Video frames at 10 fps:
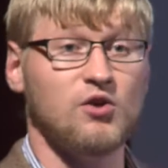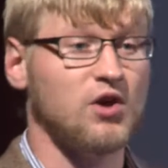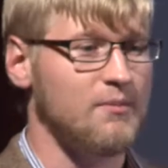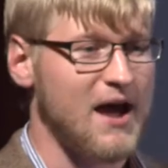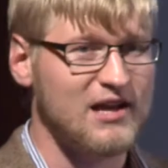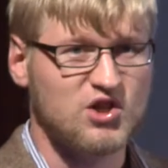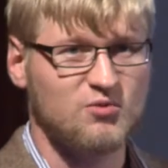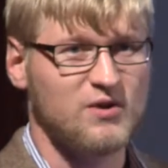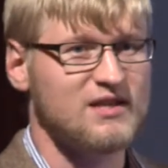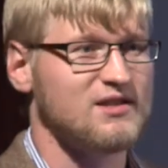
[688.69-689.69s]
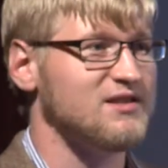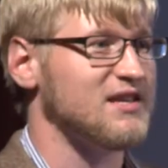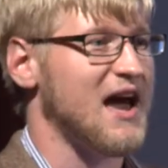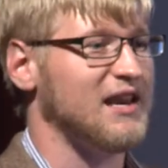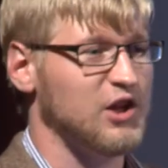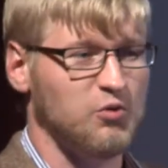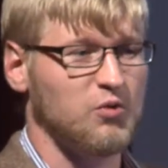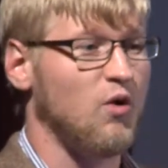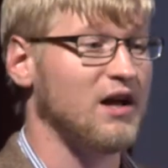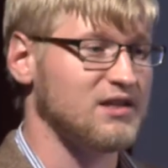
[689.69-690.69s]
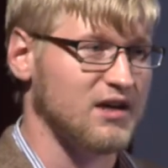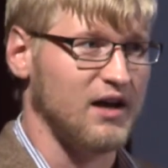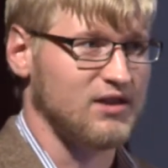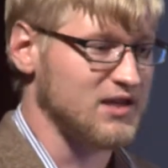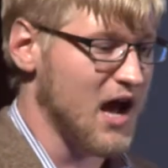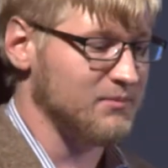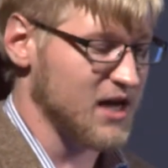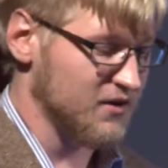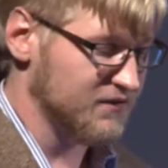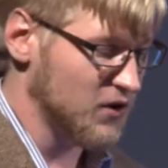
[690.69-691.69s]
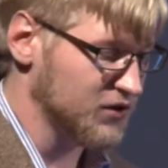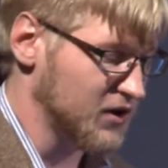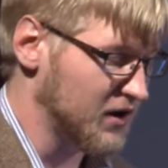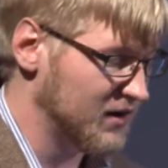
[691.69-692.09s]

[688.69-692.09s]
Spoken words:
you could imagine reasons that you would want to cut the time down further.